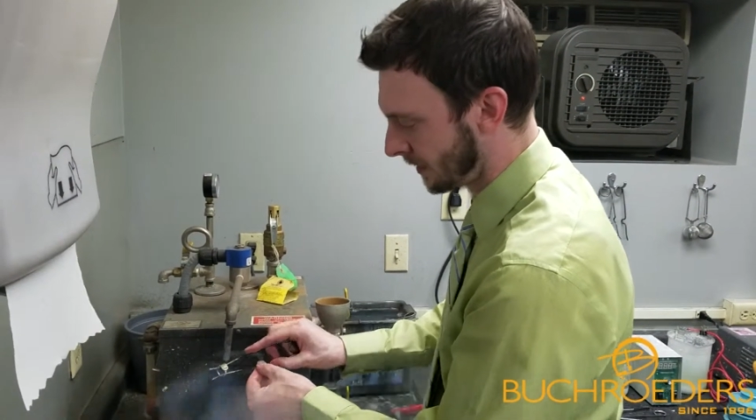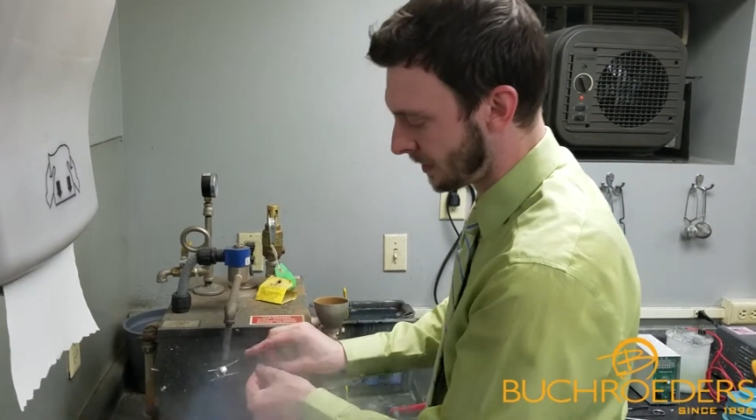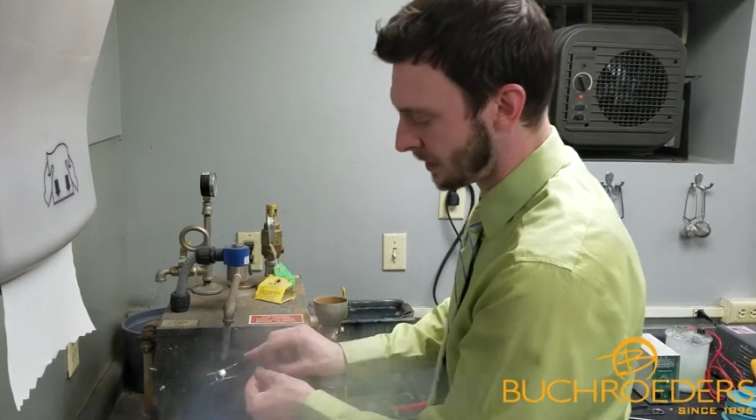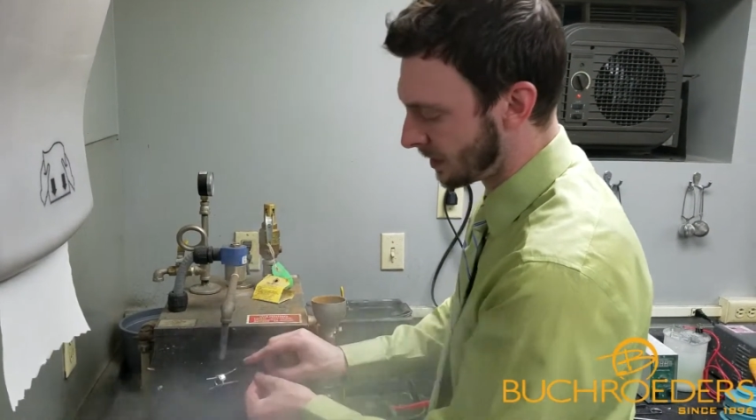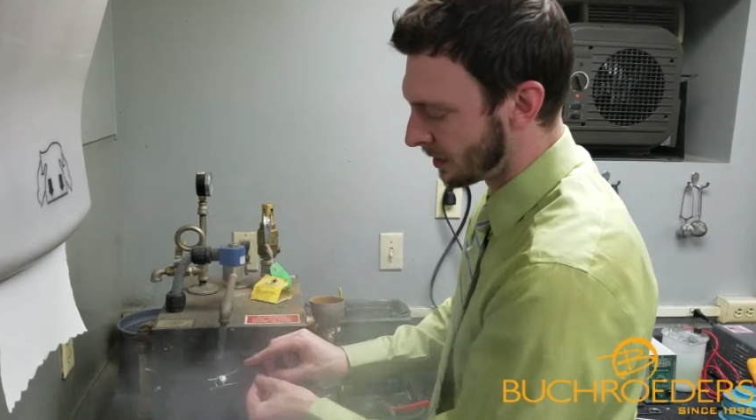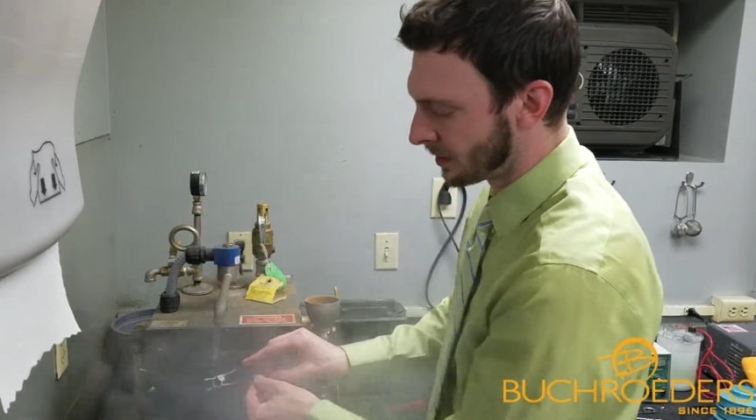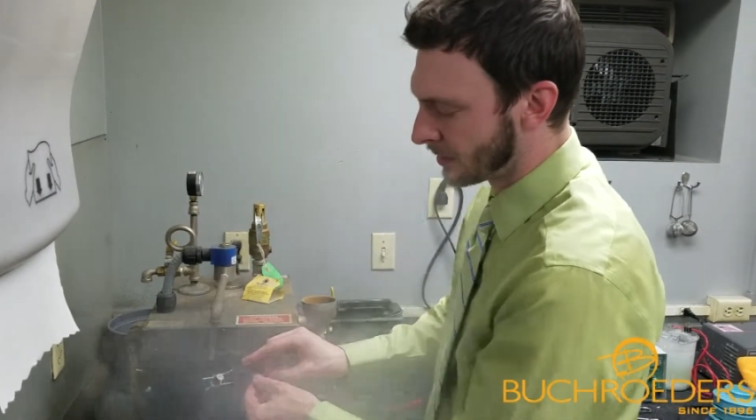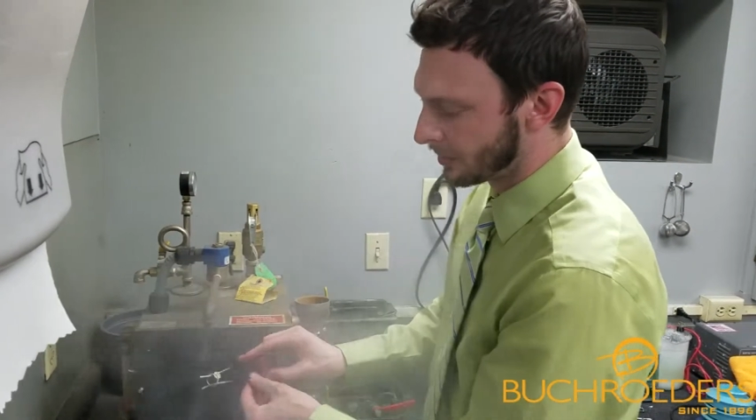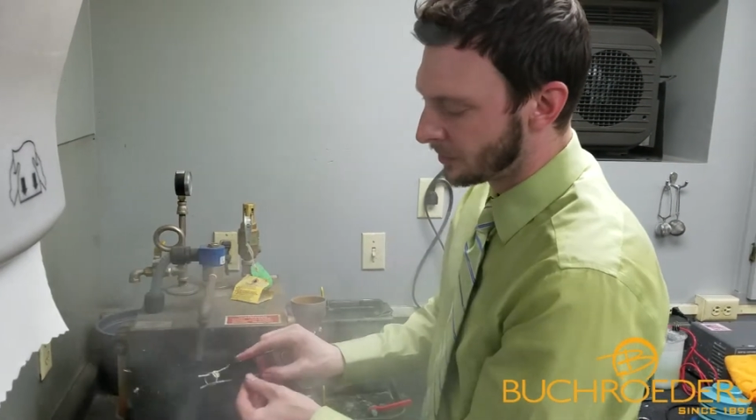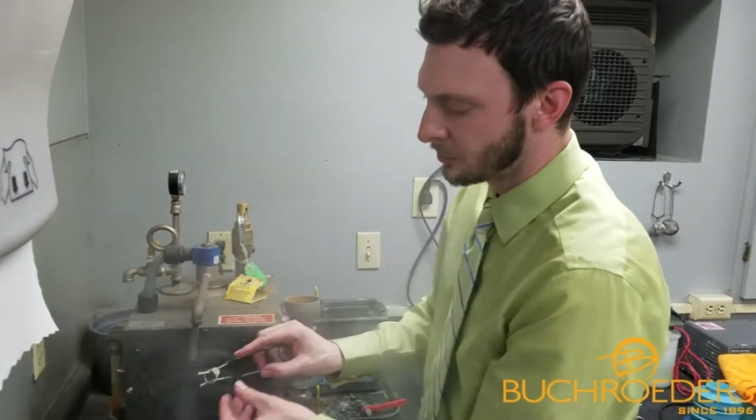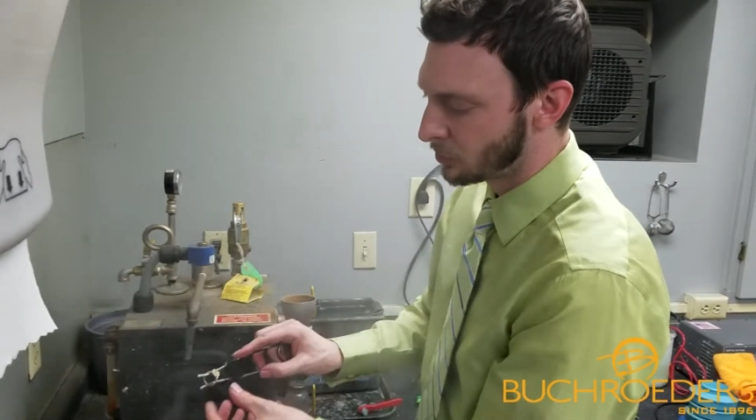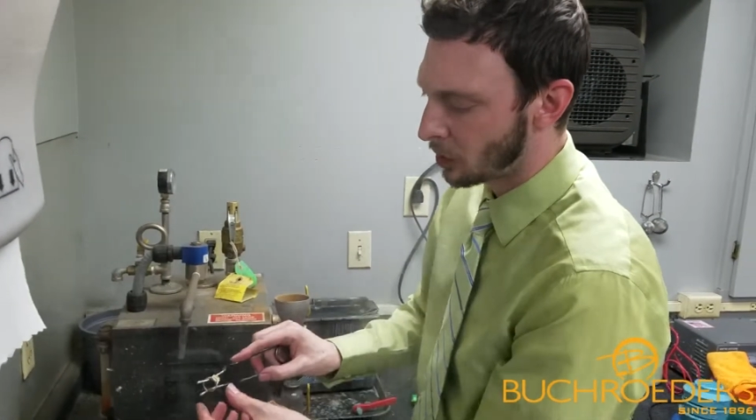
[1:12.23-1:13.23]

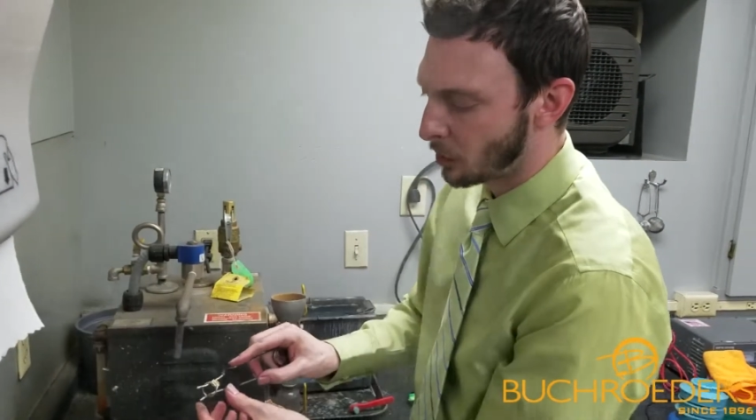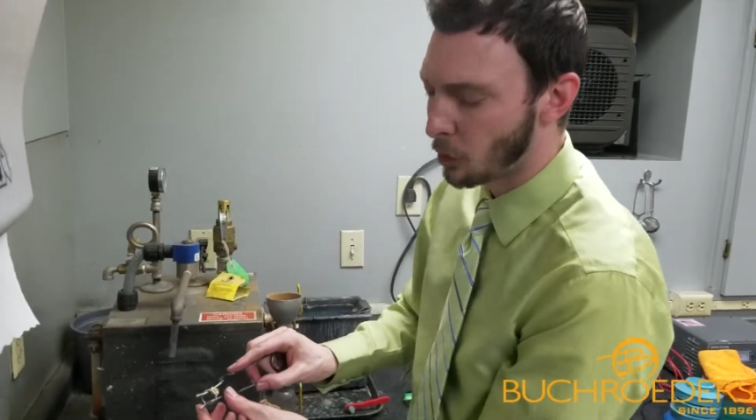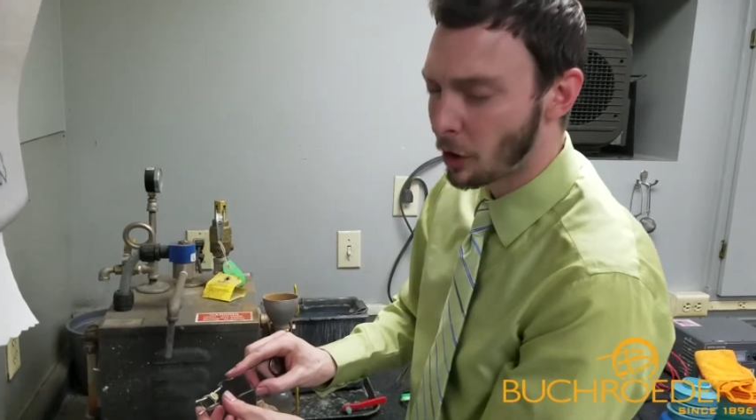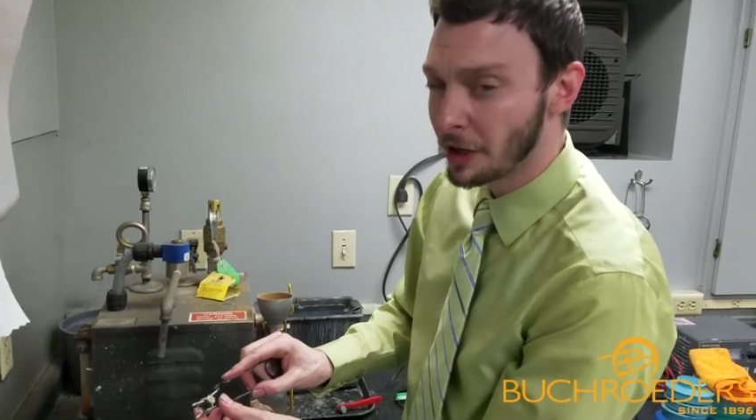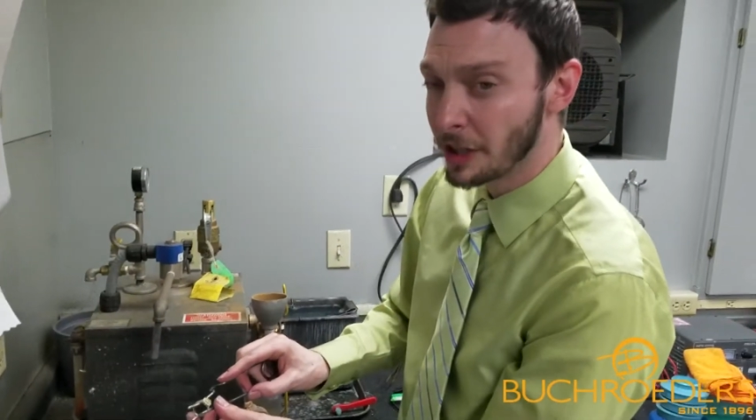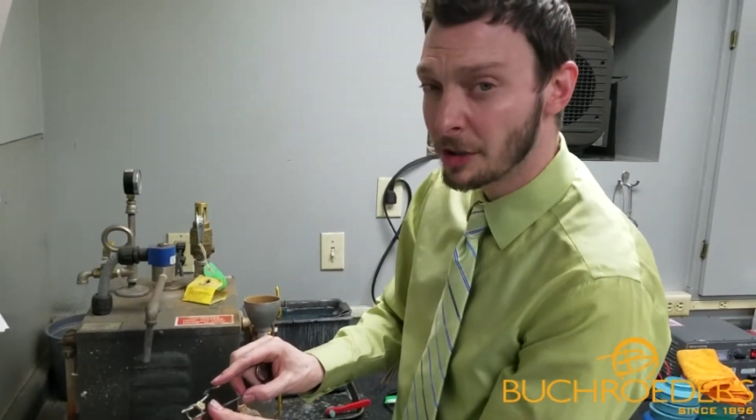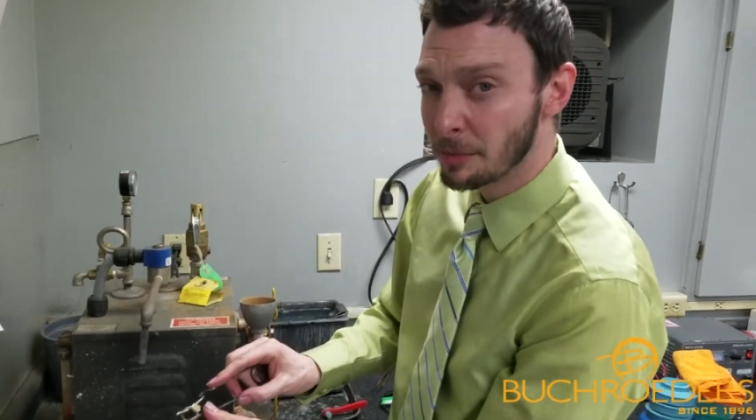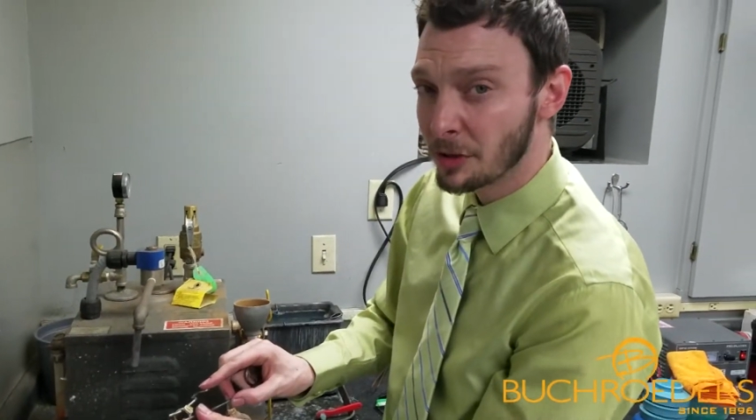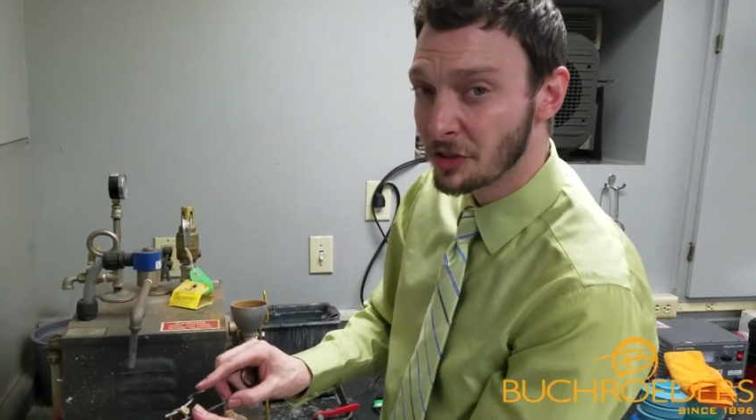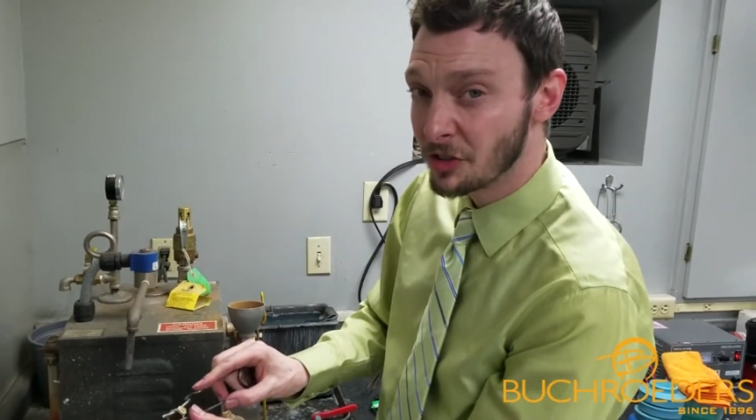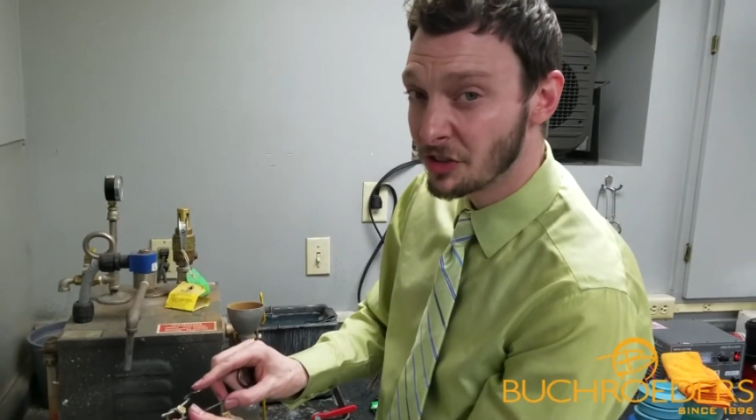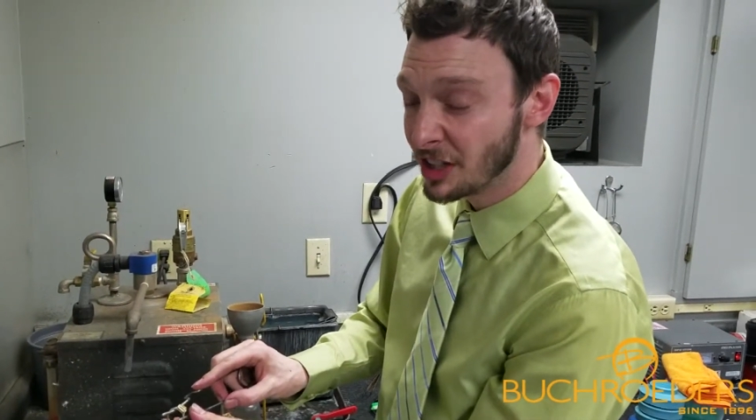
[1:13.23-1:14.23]
So I'm working to
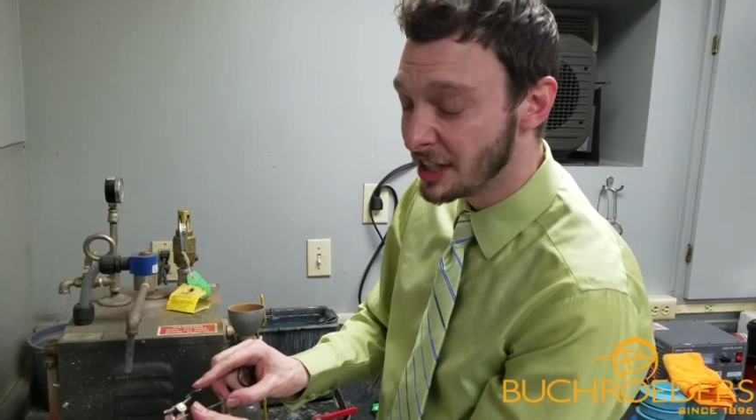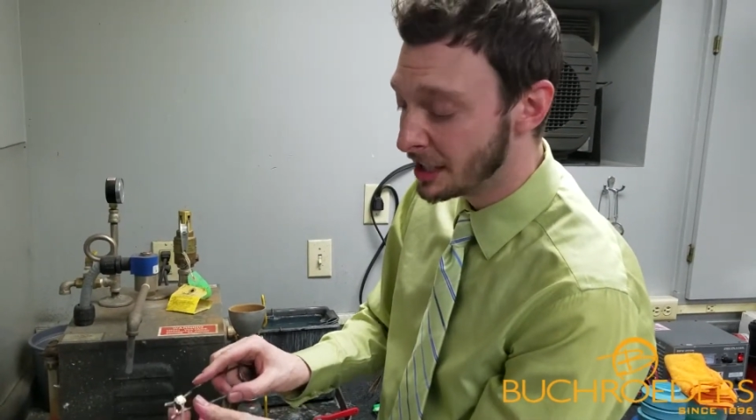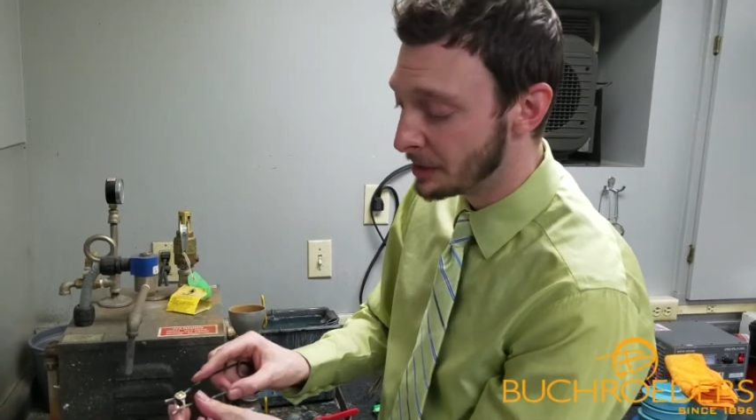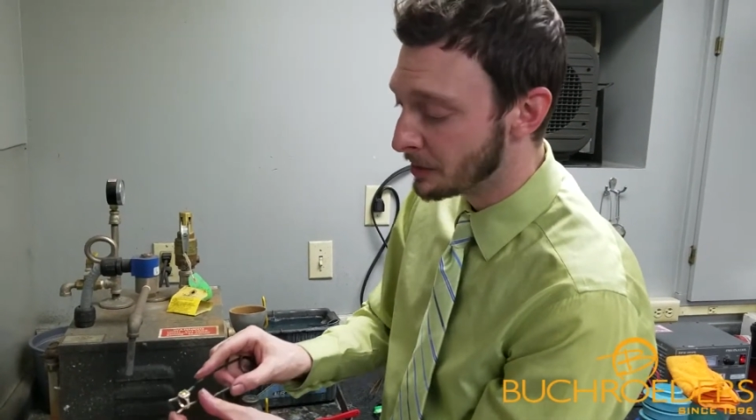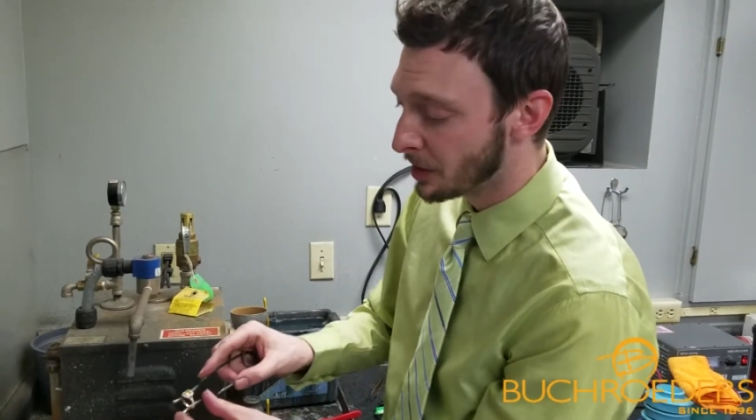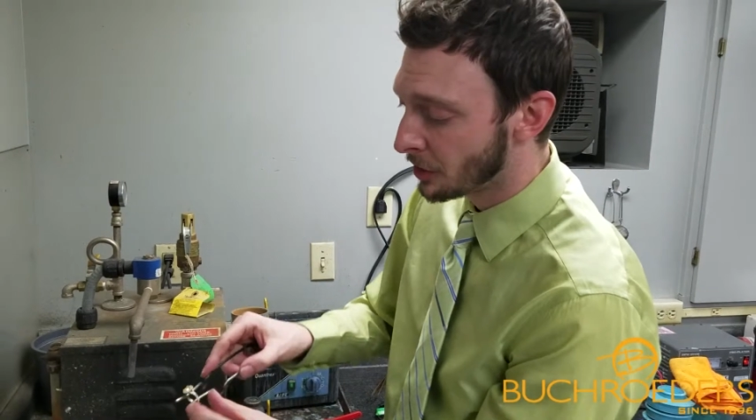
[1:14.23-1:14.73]
put steam